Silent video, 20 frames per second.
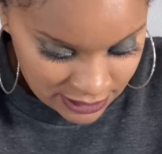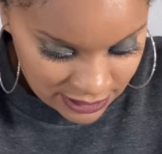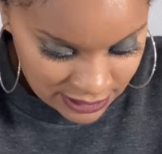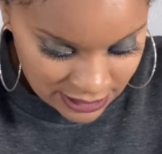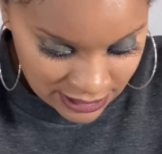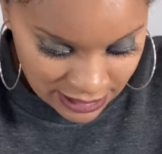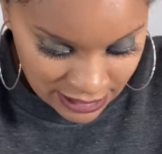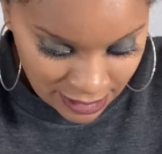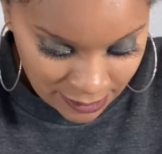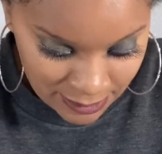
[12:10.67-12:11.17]

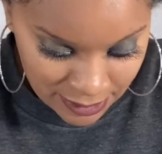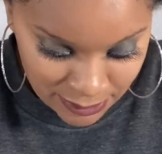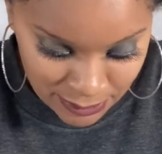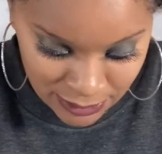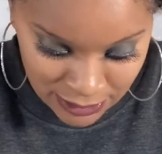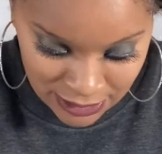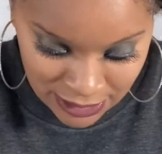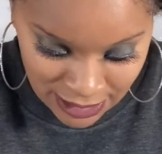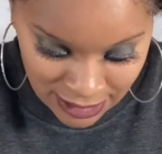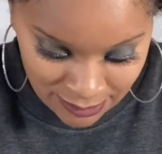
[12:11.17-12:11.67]
See, I'll be
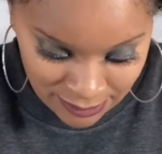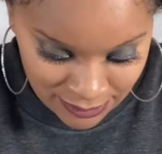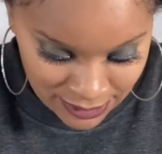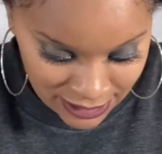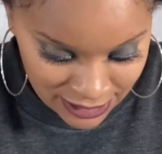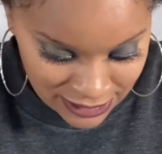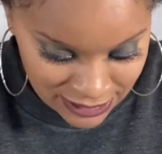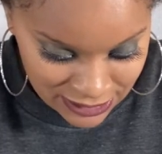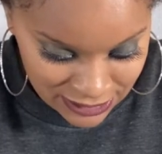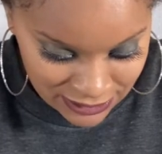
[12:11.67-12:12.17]
putting that
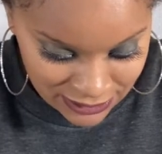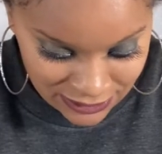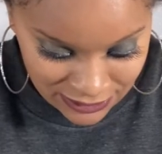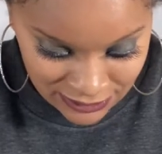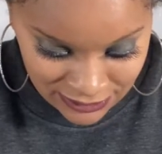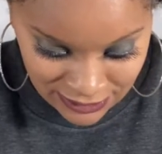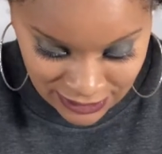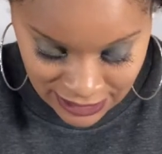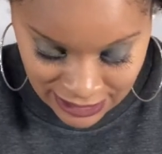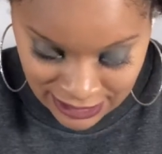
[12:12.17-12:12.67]
base
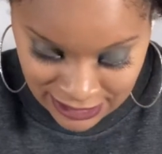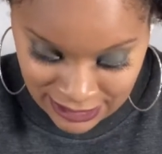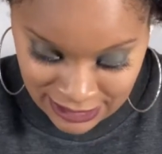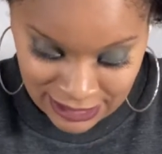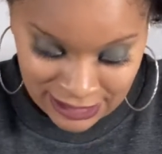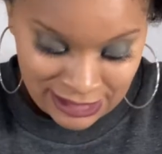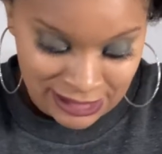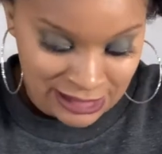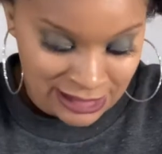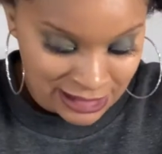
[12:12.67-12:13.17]
on like
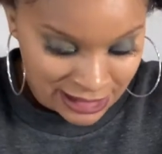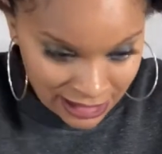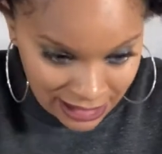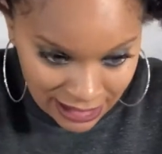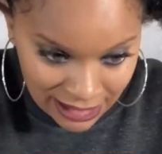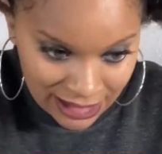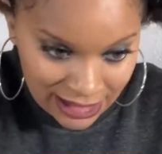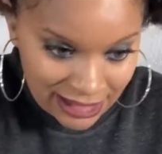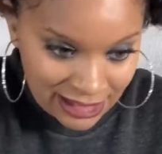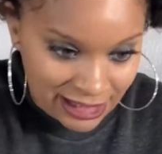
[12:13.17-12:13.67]

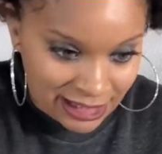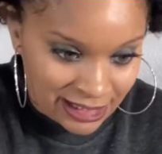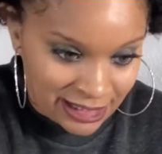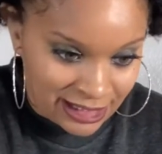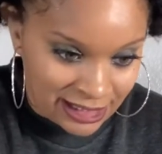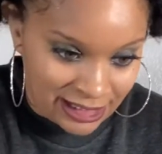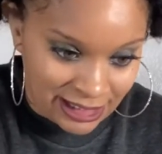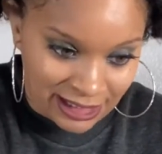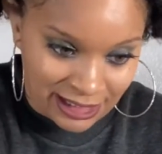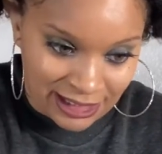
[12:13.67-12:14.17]
legit.
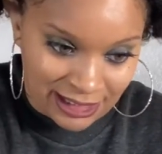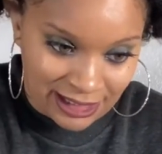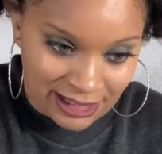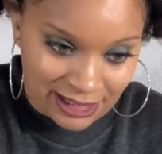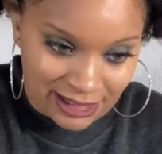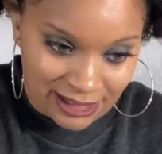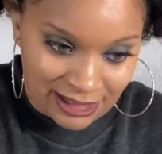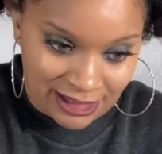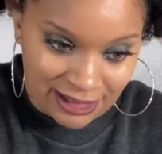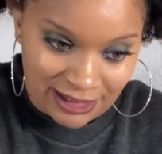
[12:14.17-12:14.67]
Like,
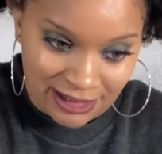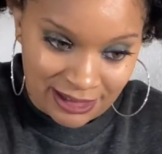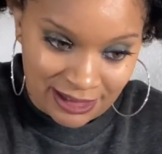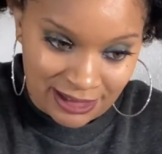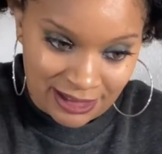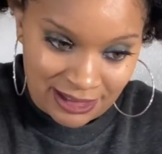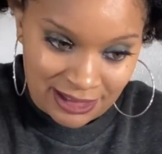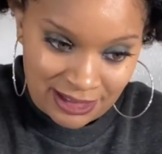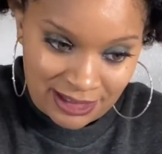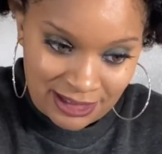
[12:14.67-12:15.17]

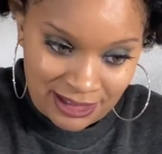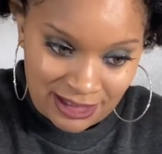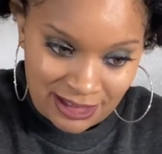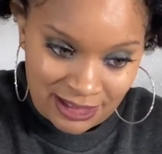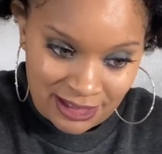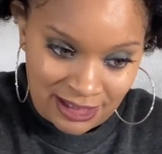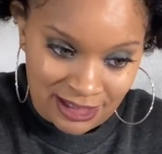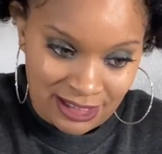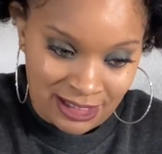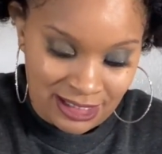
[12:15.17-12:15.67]

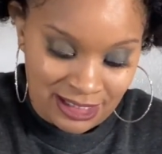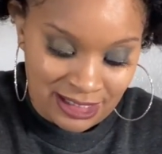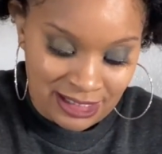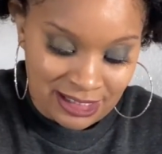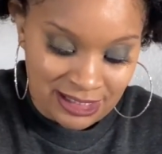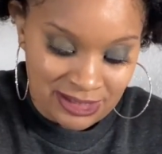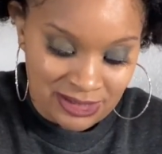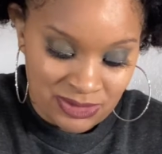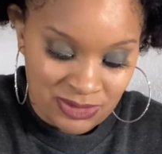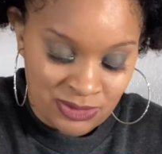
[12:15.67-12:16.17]
it
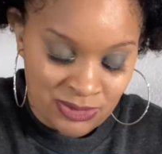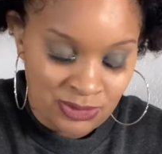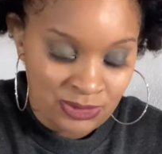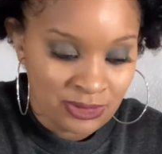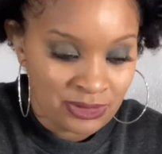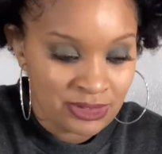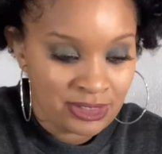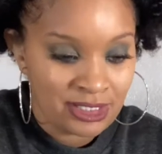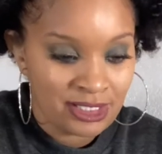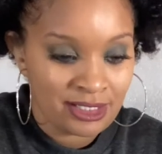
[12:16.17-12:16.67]
is
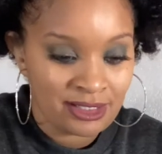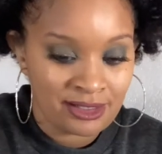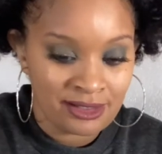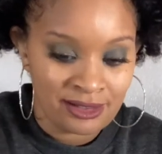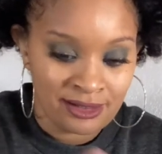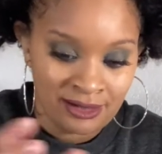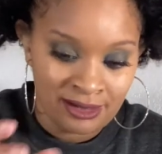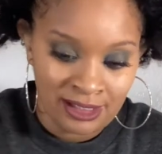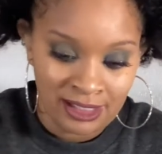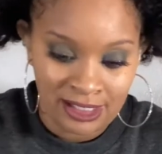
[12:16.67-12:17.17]
on
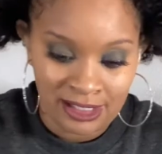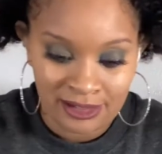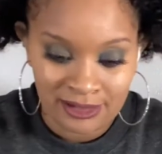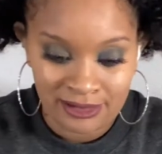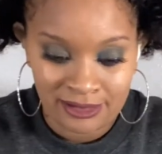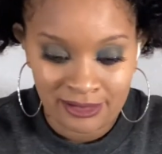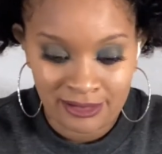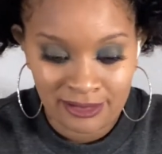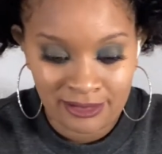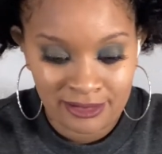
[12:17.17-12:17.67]

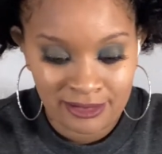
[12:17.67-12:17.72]
there.